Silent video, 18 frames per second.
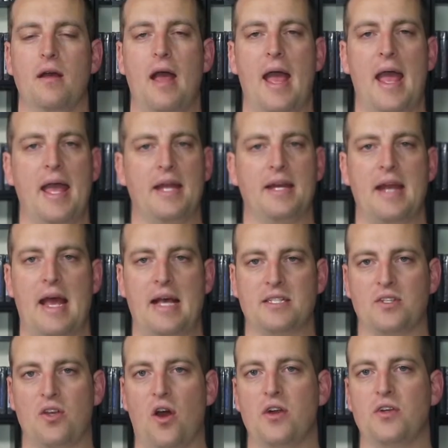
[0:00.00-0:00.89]
And
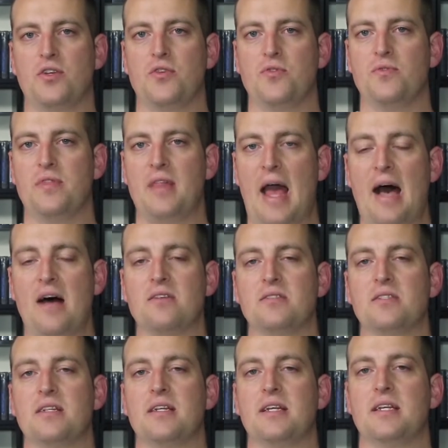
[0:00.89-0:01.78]
NASCAR
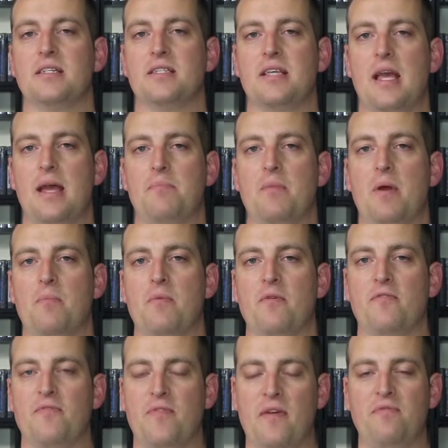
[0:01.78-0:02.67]
2000 is game
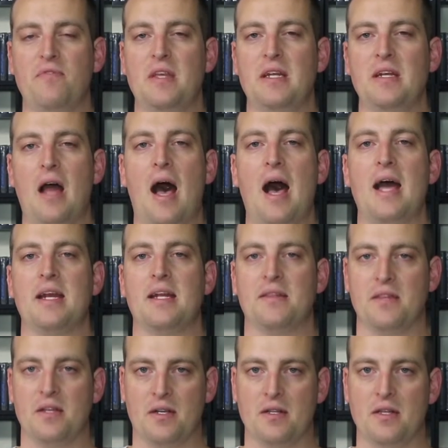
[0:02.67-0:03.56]
number 59
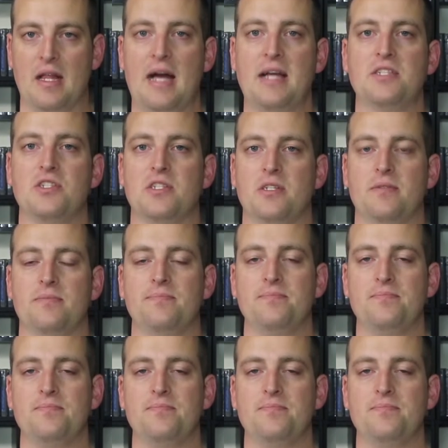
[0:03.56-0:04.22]
in the collection.